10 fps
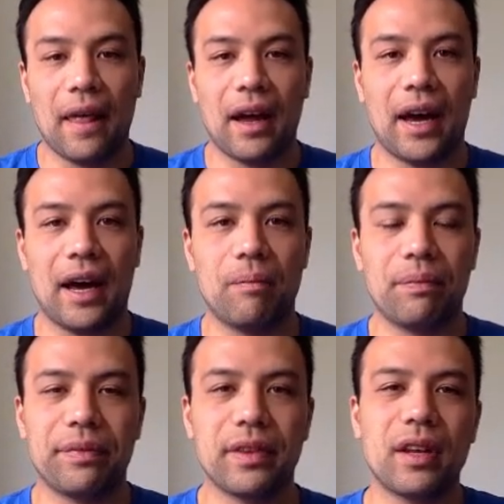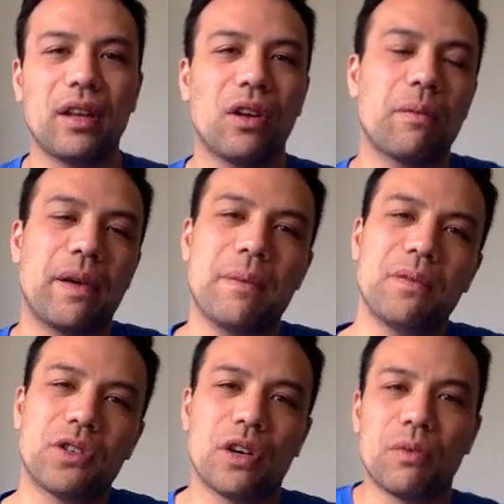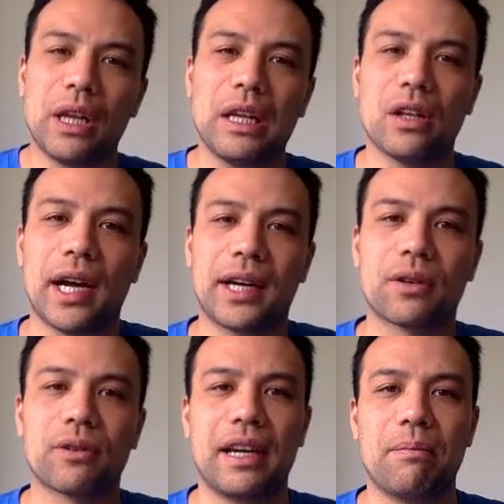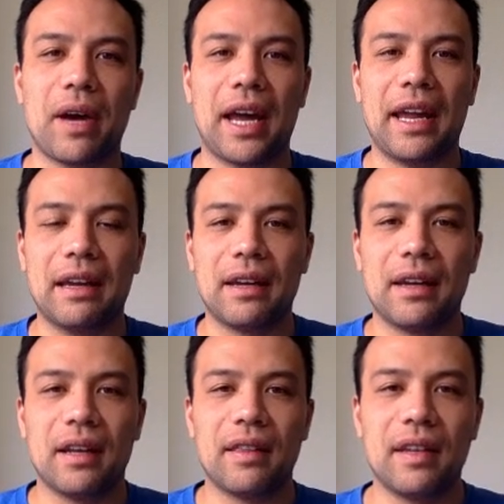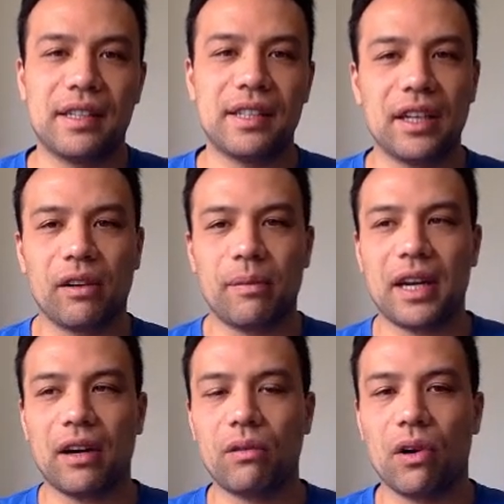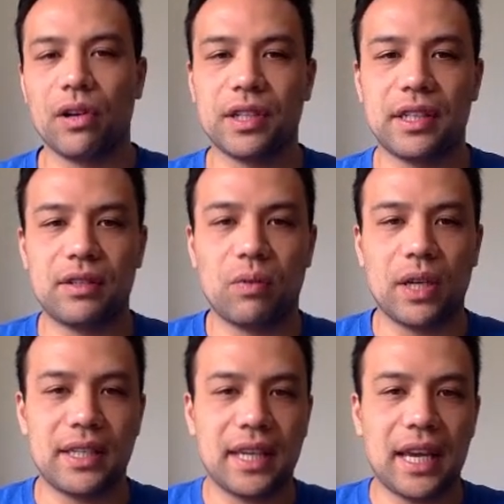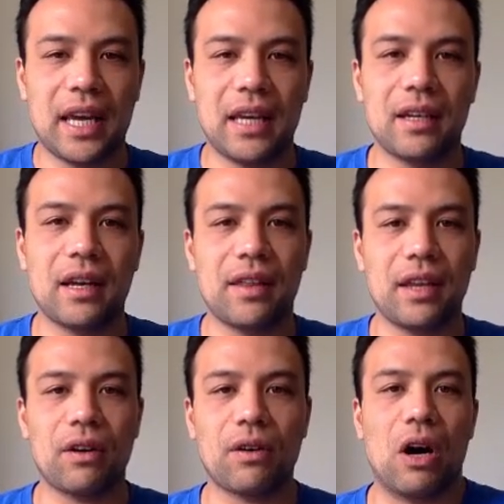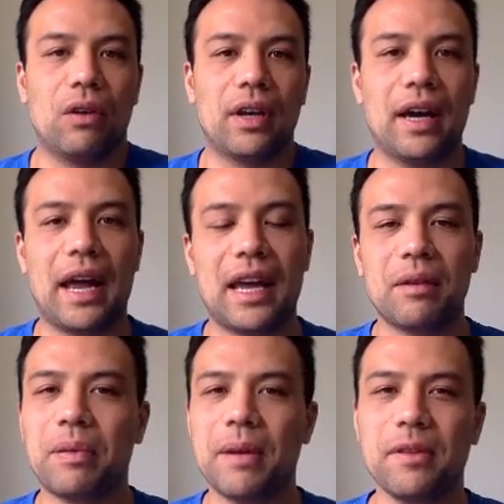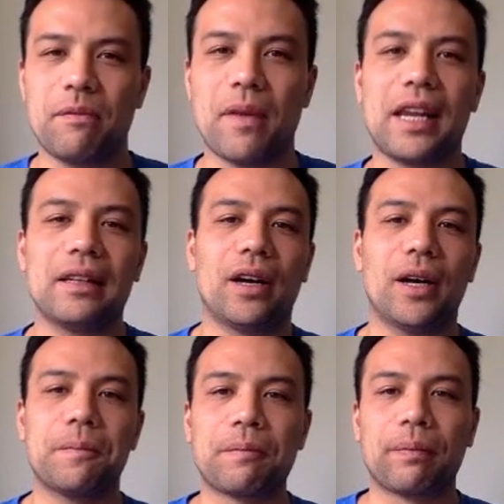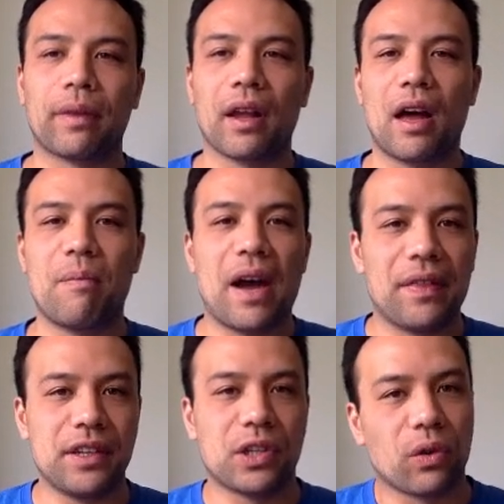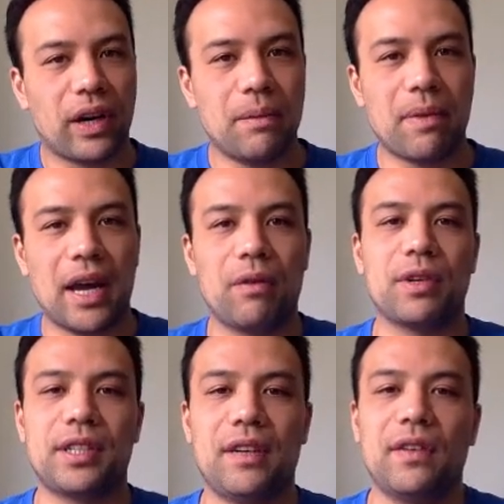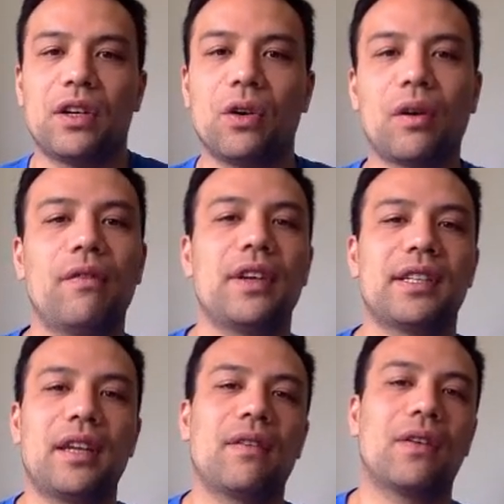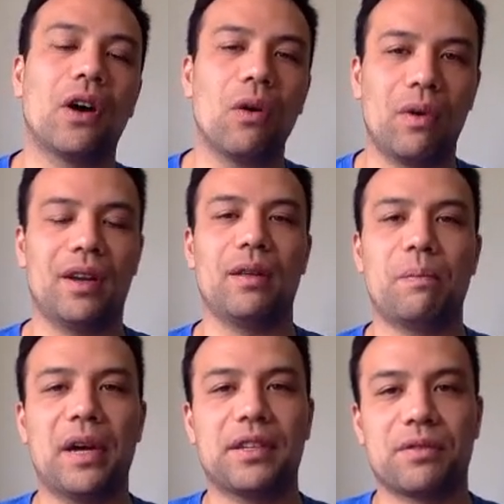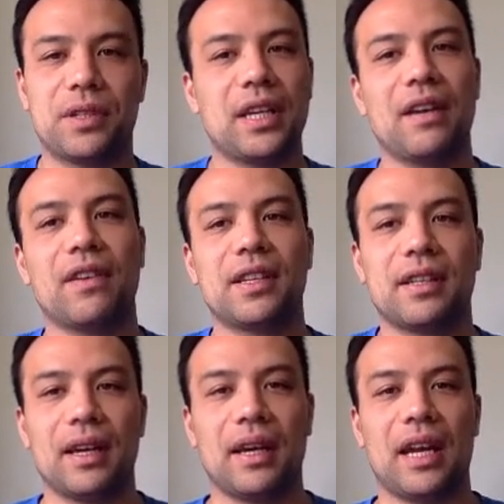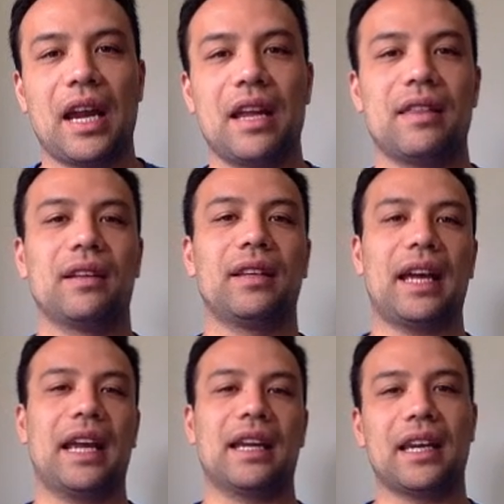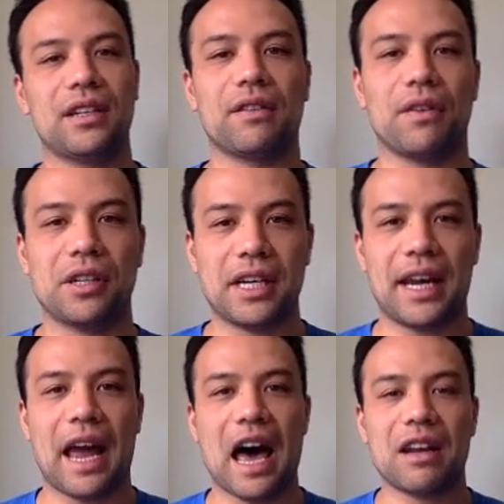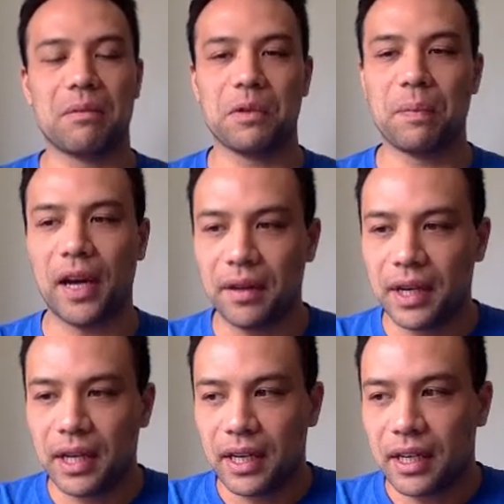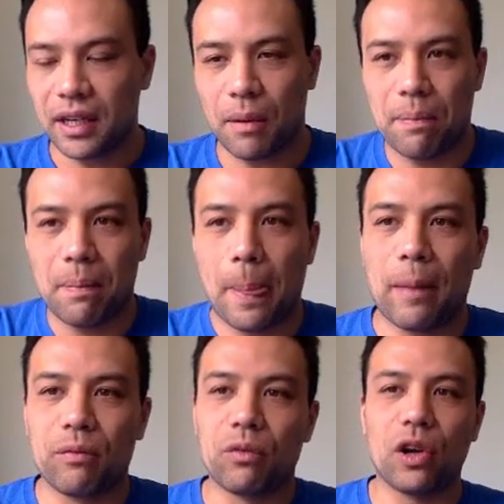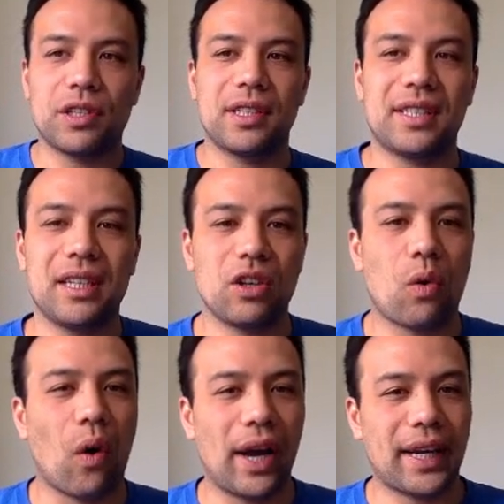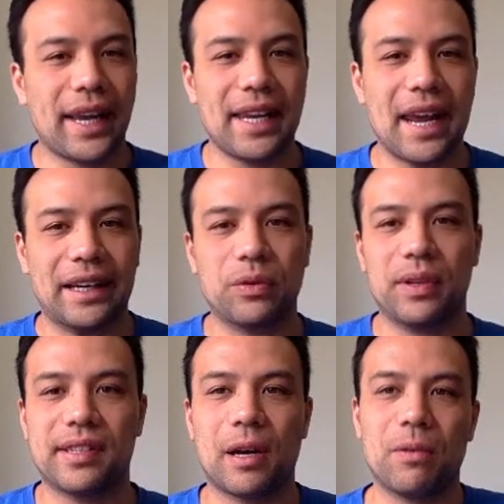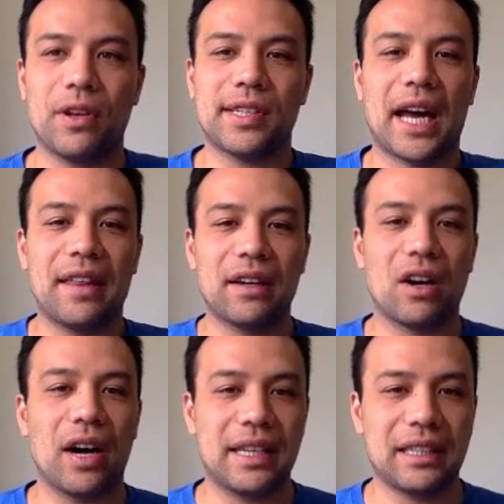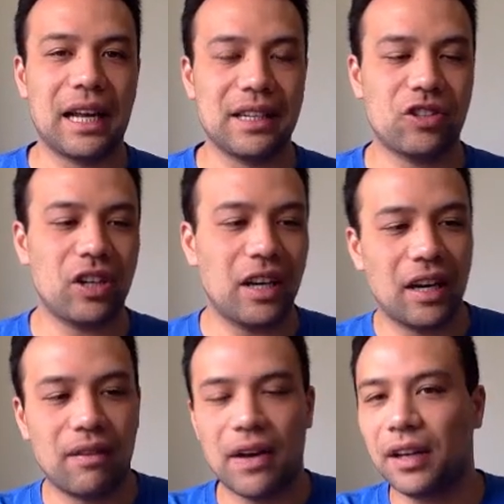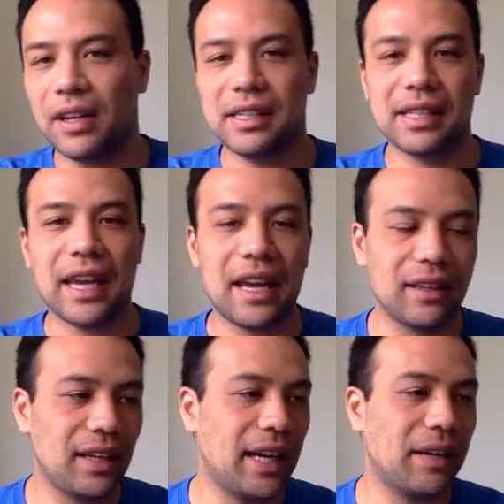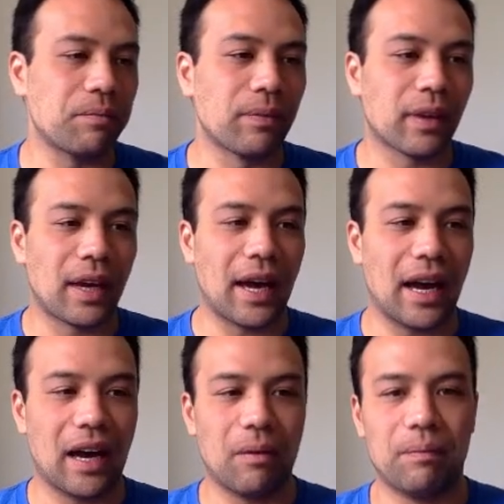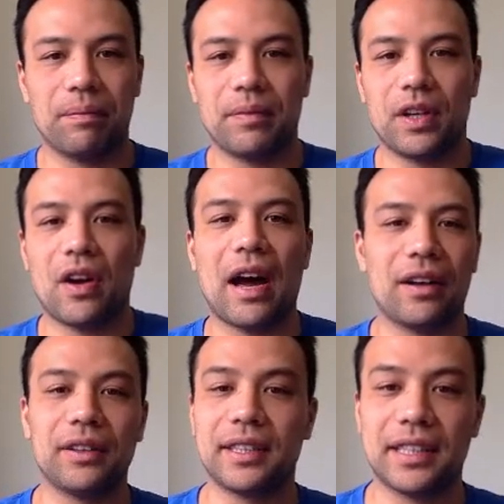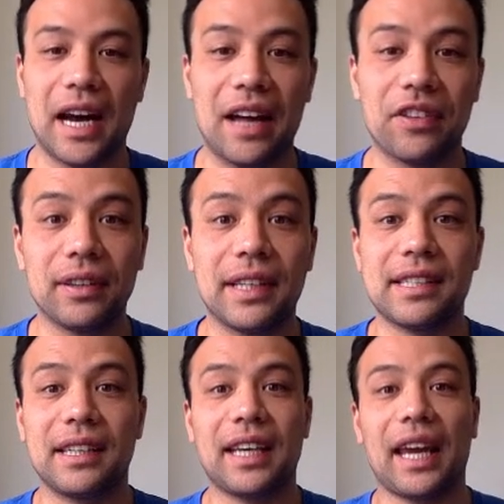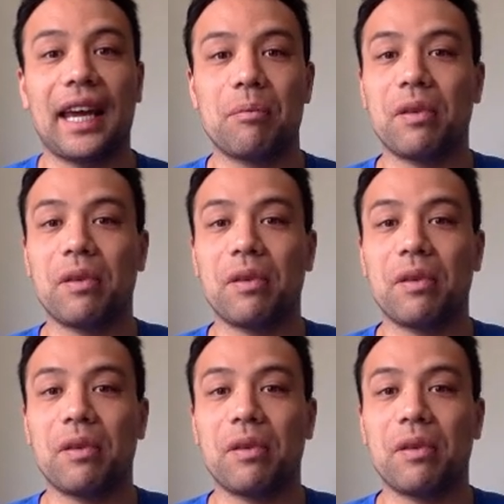A lot of people don't really like Green Bay this year. I mean, Aaron Rodgers, once again, another year older, and people have made a lot about this Green Bay receiving core. Obviously, they've got one of the best receivers in the league in Devontae Adams, but, Rodgers didn't quite connect with some of those other guys last year, Valdez-Scantling, Alan Lazard, the Lizard King.